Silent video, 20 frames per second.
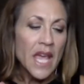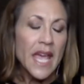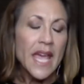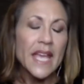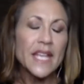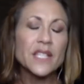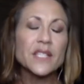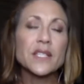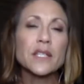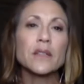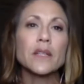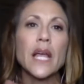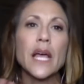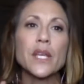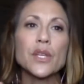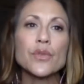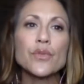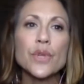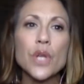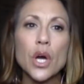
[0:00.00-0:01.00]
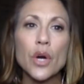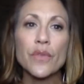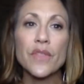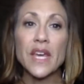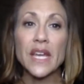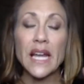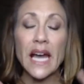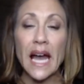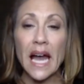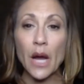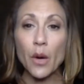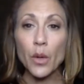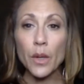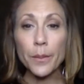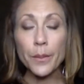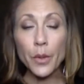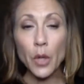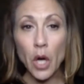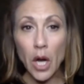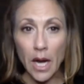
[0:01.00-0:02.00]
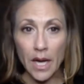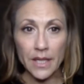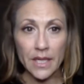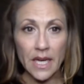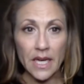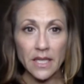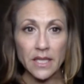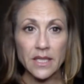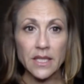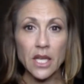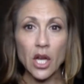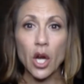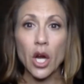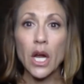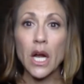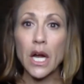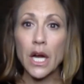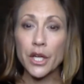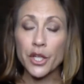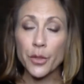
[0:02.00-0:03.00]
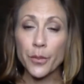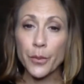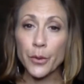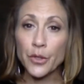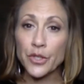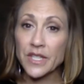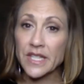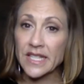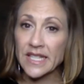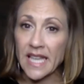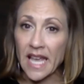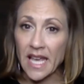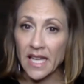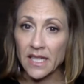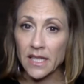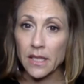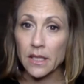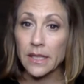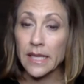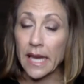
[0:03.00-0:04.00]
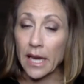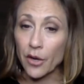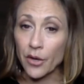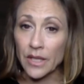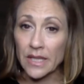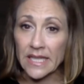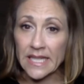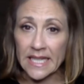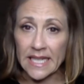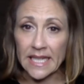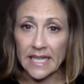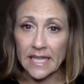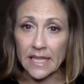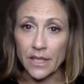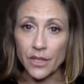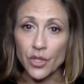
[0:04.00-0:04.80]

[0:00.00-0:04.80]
is to let you know that our products are 100% guaranteed.